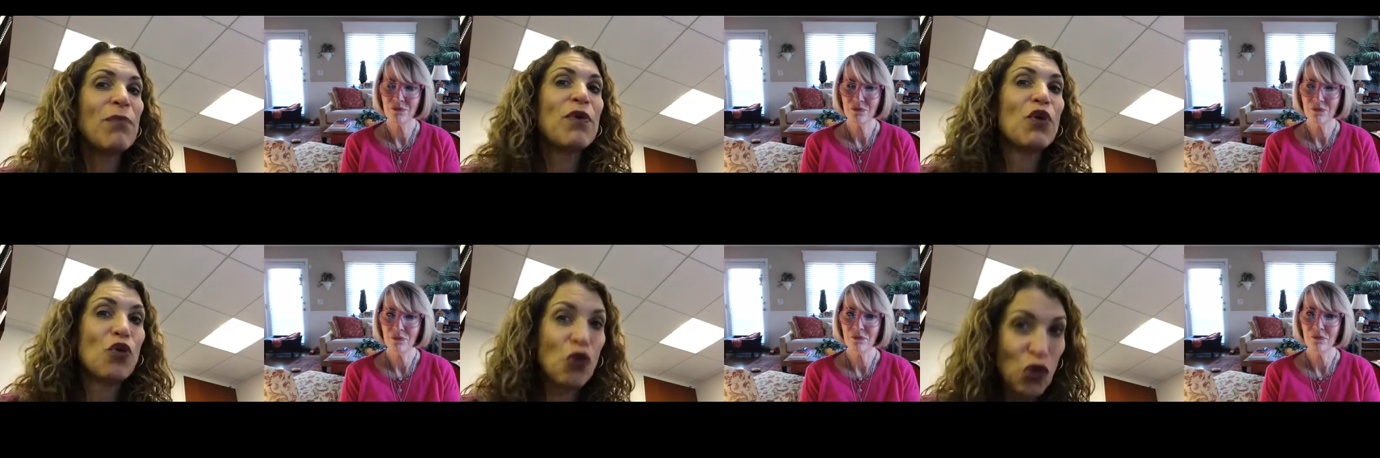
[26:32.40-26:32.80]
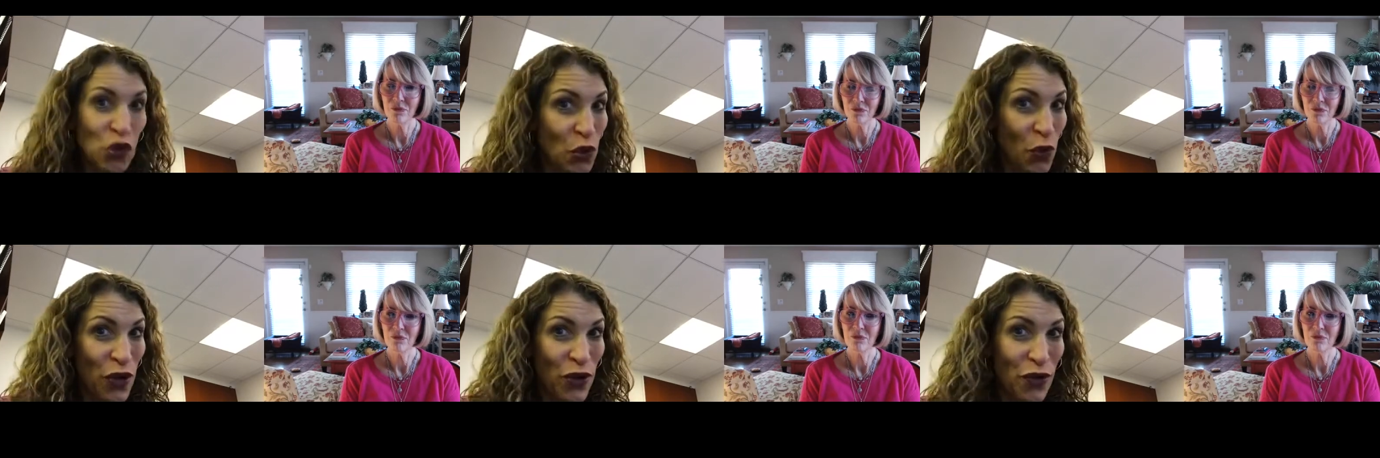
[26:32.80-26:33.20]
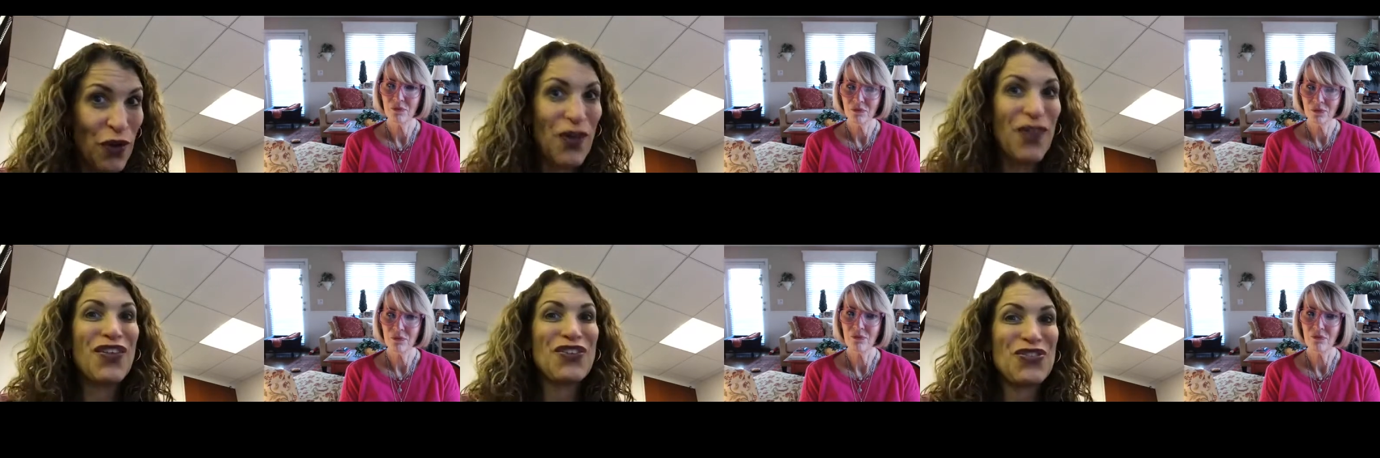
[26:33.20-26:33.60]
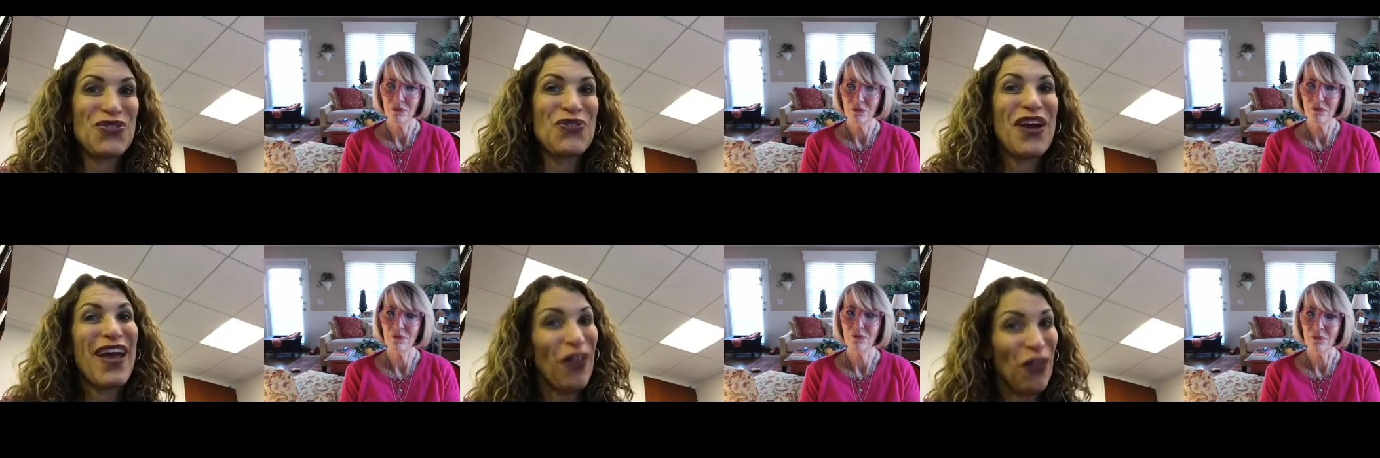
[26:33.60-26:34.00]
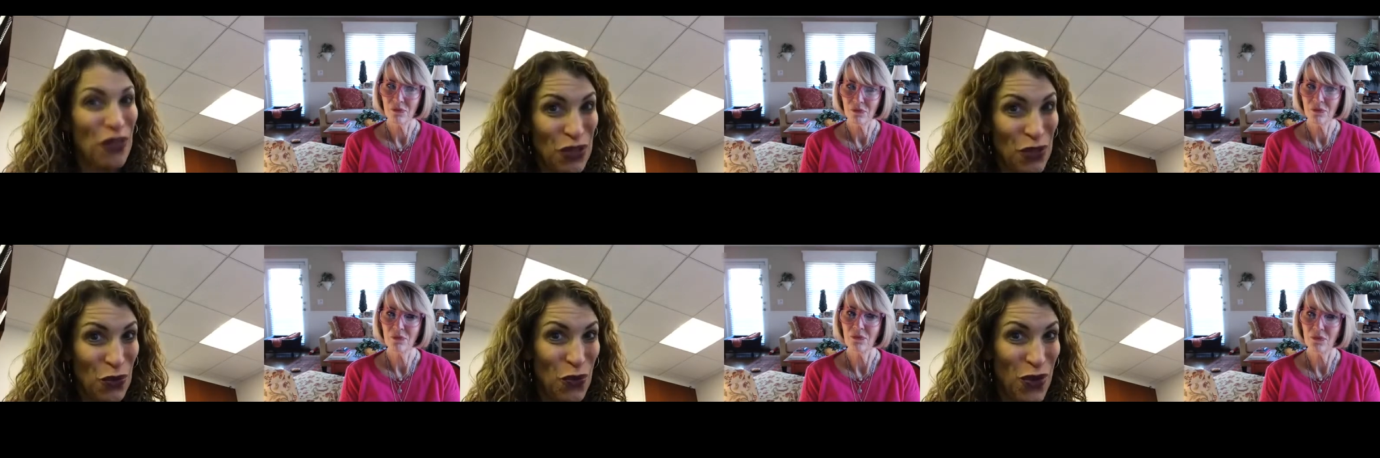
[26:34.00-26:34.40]
Speaker 1: be a good lawyer unless you're a
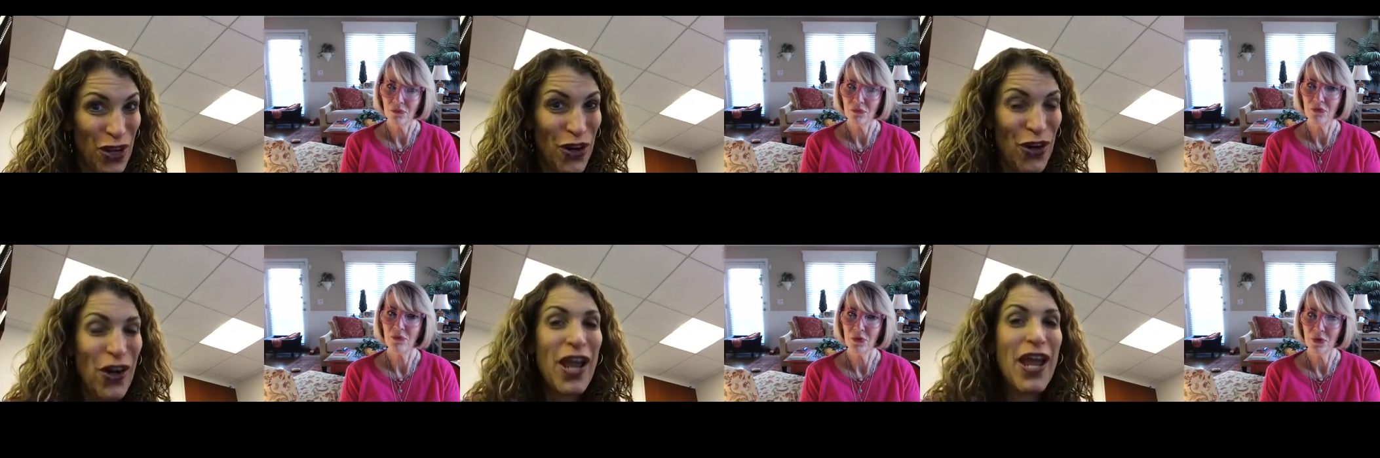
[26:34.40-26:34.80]
healthy lawyer